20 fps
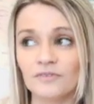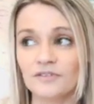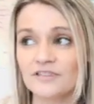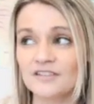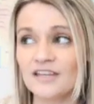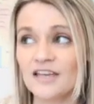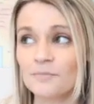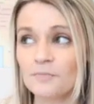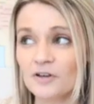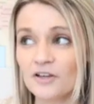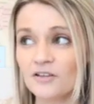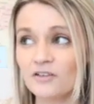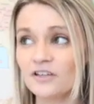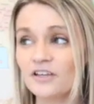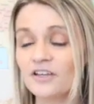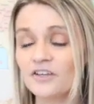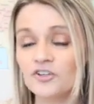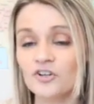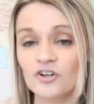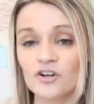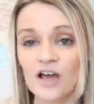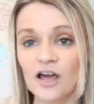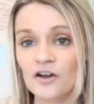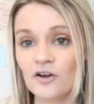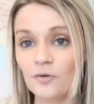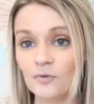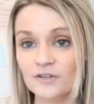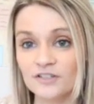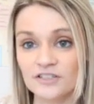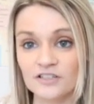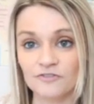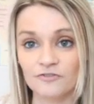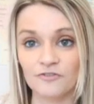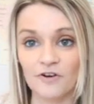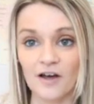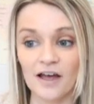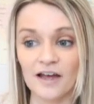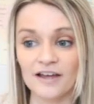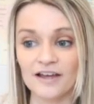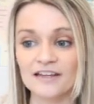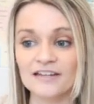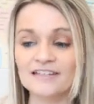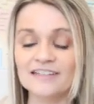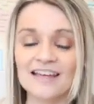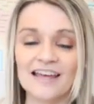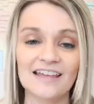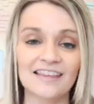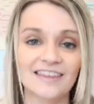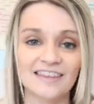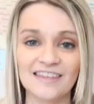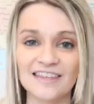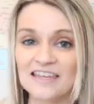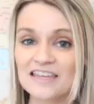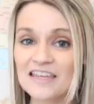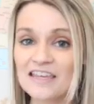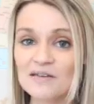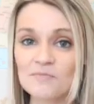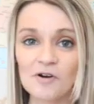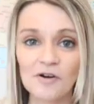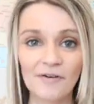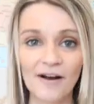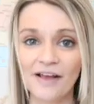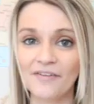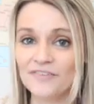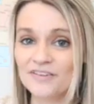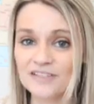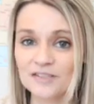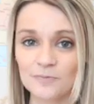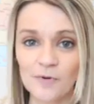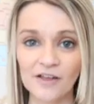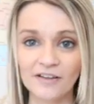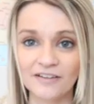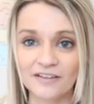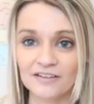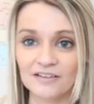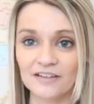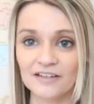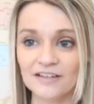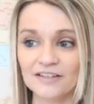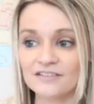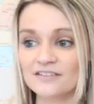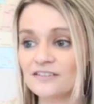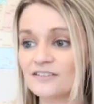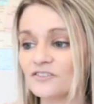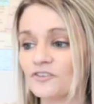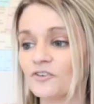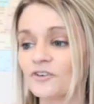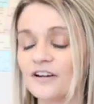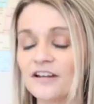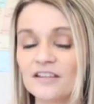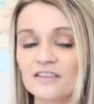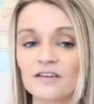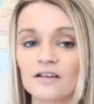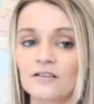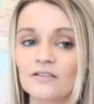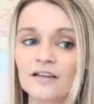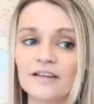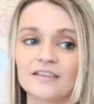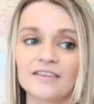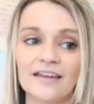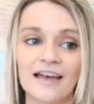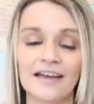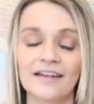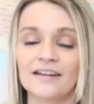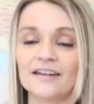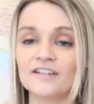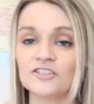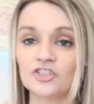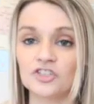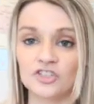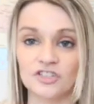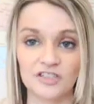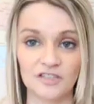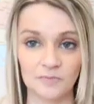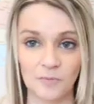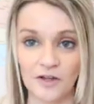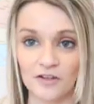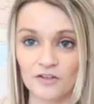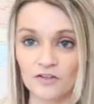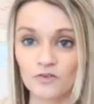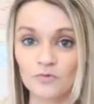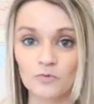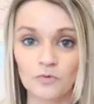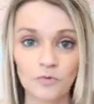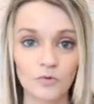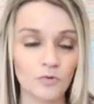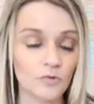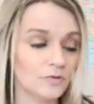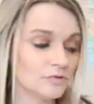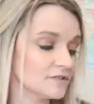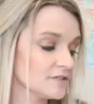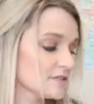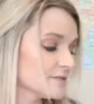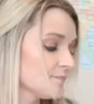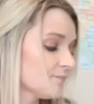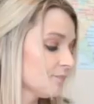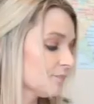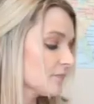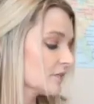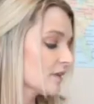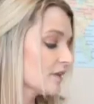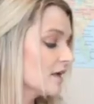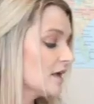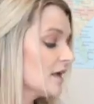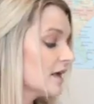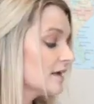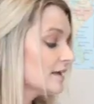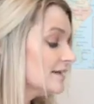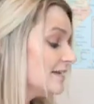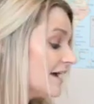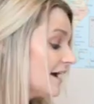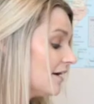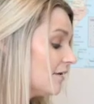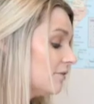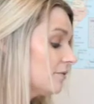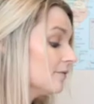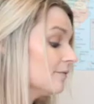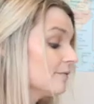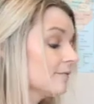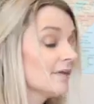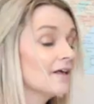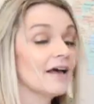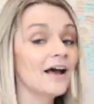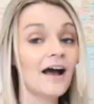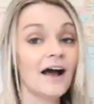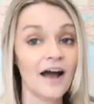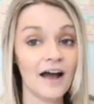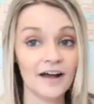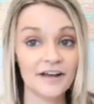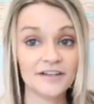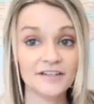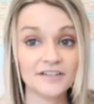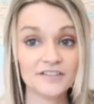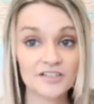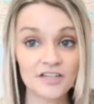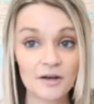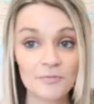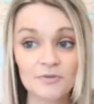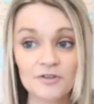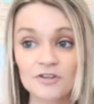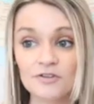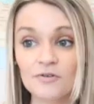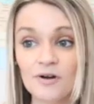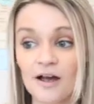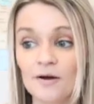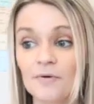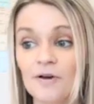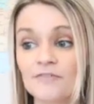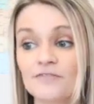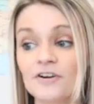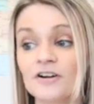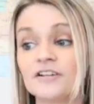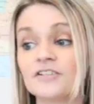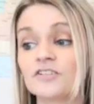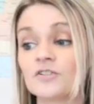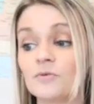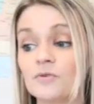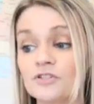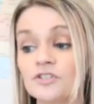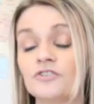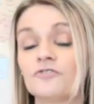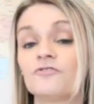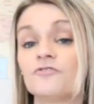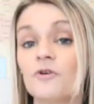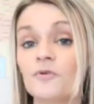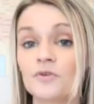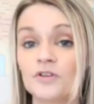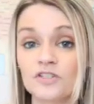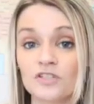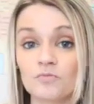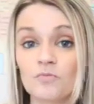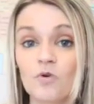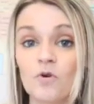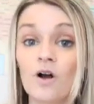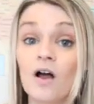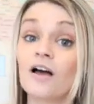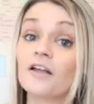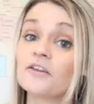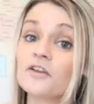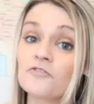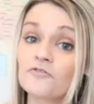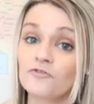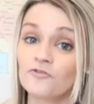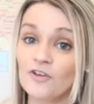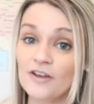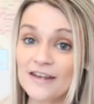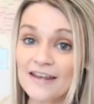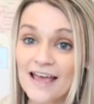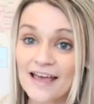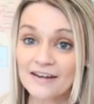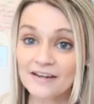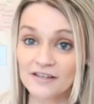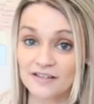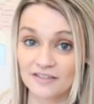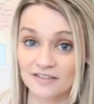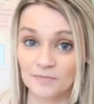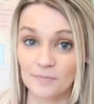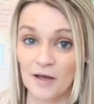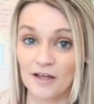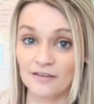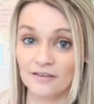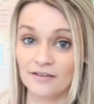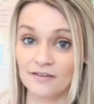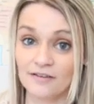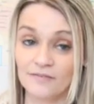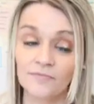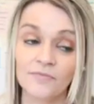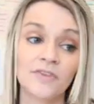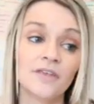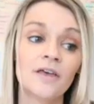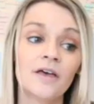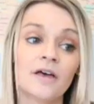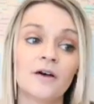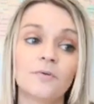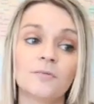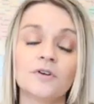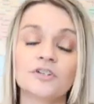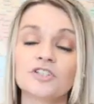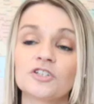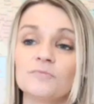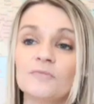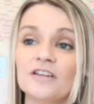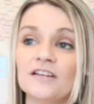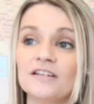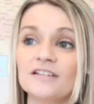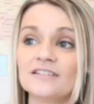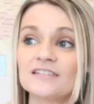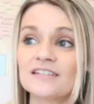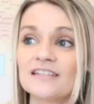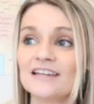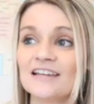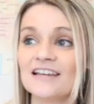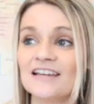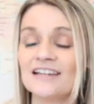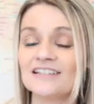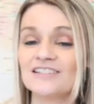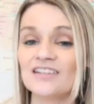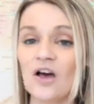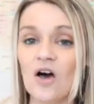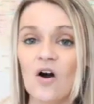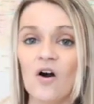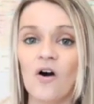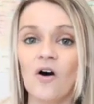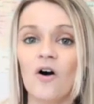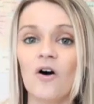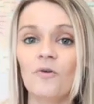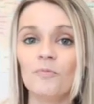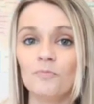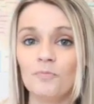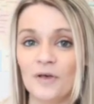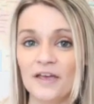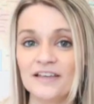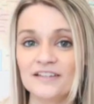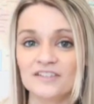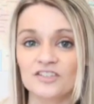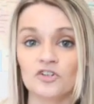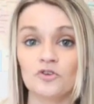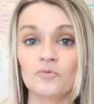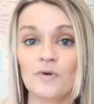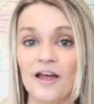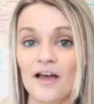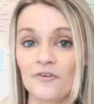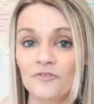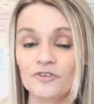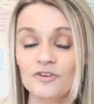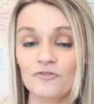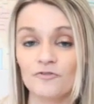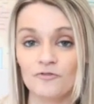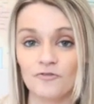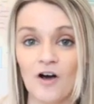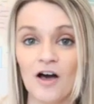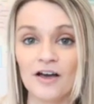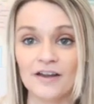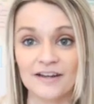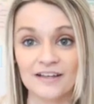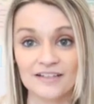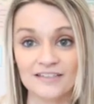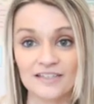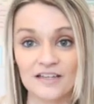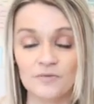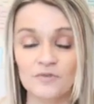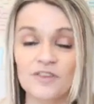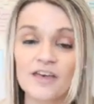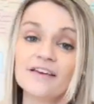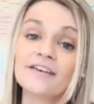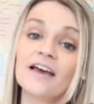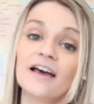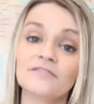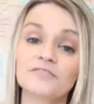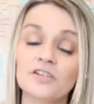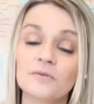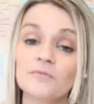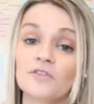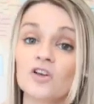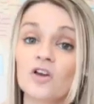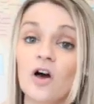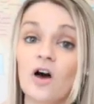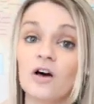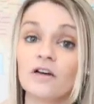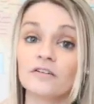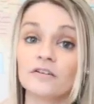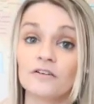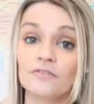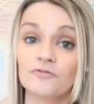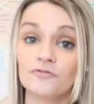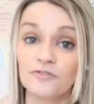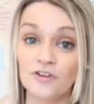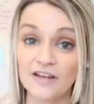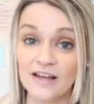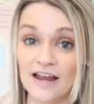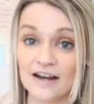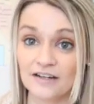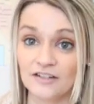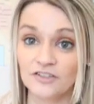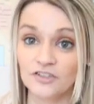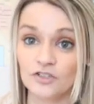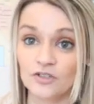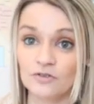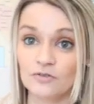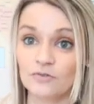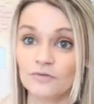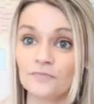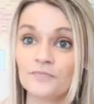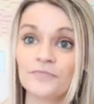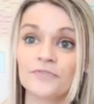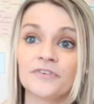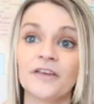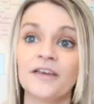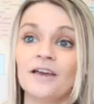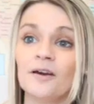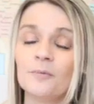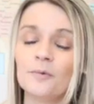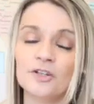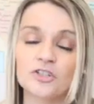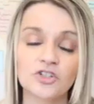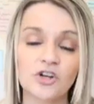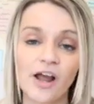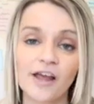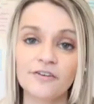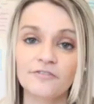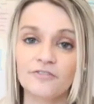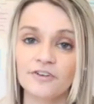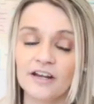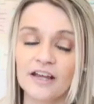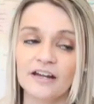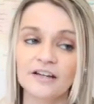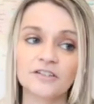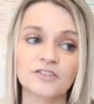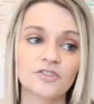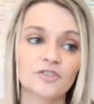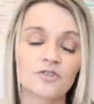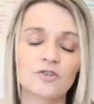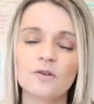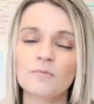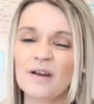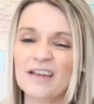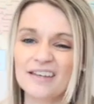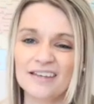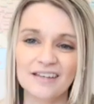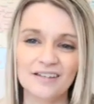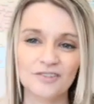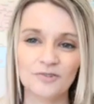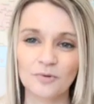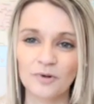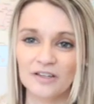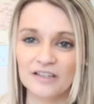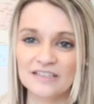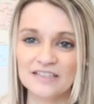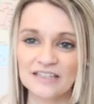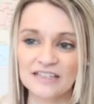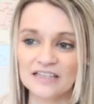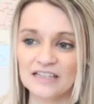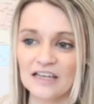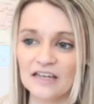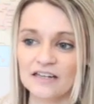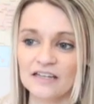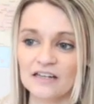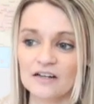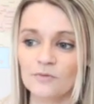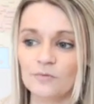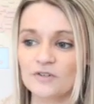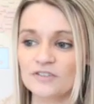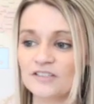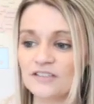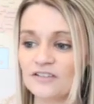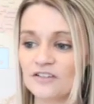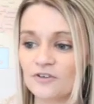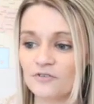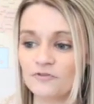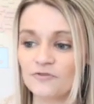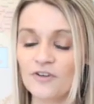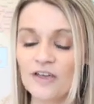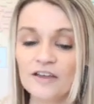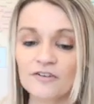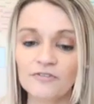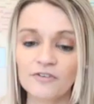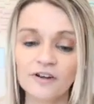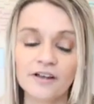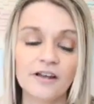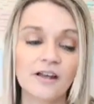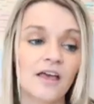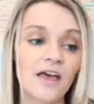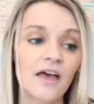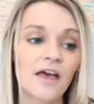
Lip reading: Typically, you're not going to find a theme around the spelling list or anything like that. It's just spelling rules. Now, IEW, however, is going to focus more on phonetic spelling, which means it's all based around phonics, and they have something called Phonetic Zoo. We tried Phonetic Zoo. My kids really didn't like it. It wasn't their favorite.